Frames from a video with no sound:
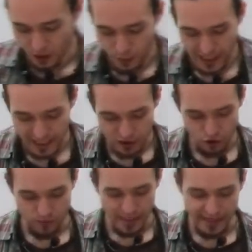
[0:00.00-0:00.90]
we had
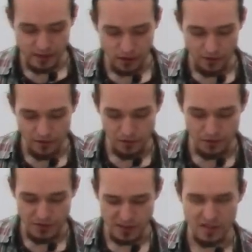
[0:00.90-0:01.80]
to make all
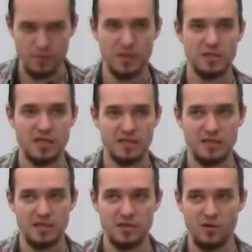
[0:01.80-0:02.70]
the sequence
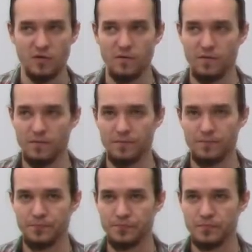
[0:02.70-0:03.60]
consist of
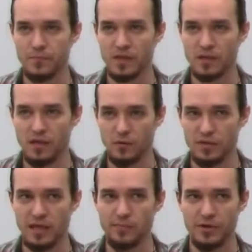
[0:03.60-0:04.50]
equal
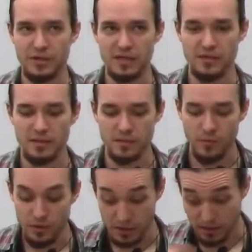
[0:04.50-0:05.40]
numbers in the
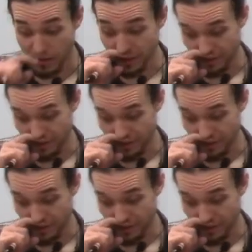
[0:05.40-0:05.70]
smallest amount